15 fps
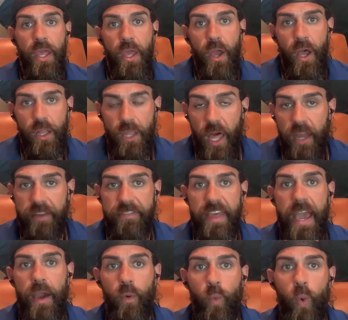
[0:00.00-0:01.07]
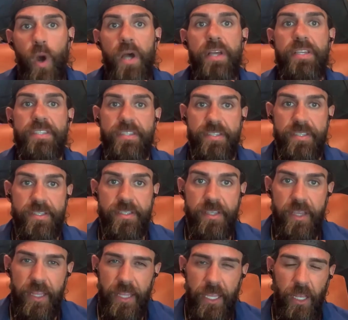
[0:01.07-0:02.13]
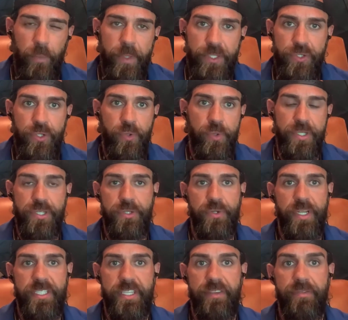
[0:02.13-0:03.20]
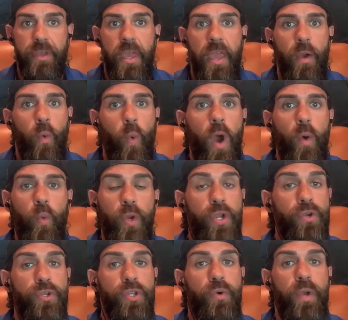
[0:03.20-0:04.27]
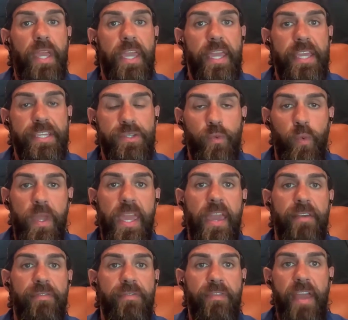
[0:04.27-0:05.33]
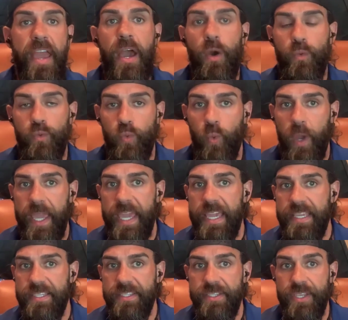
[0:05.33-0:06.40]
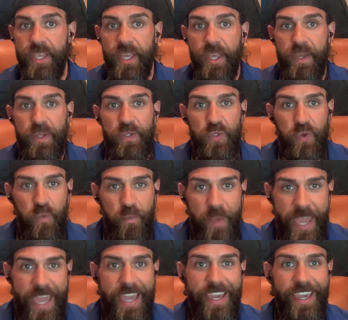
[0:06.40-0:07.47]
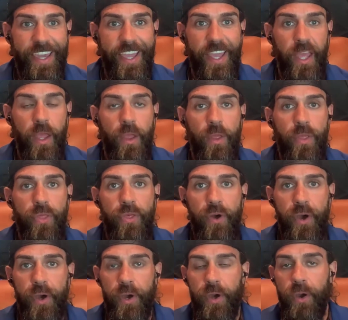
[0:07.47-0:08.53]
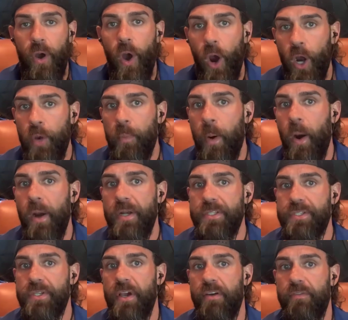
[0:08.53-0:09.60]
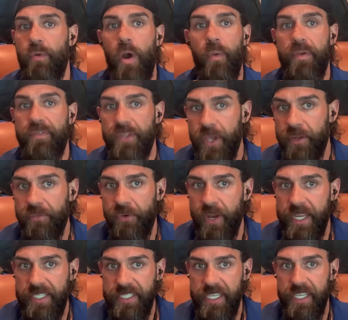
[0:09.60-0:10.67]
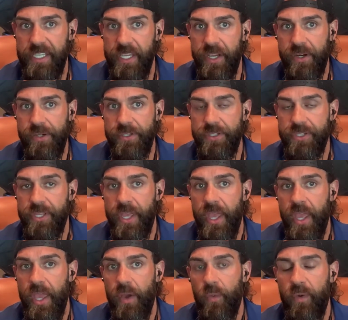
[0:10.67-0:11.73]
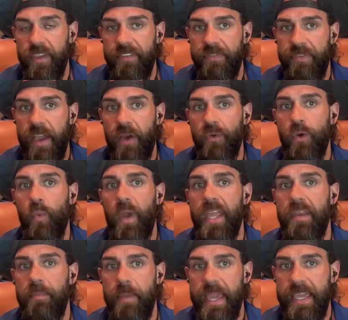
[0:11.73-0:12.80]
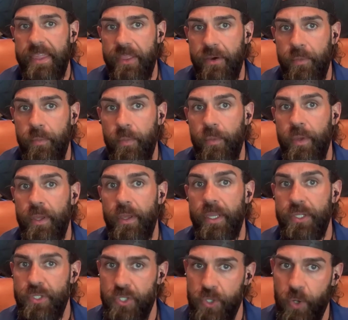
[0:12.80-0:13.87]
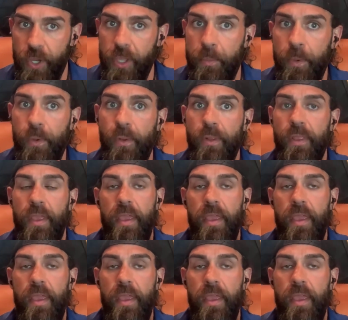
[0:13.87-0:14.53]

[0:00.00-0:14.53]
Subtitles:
a lot of that was a little bit too restrictive. What we're doing is we have found ways to make the hard parts of what we've done for 18 years, we've found a way to make them enjoyable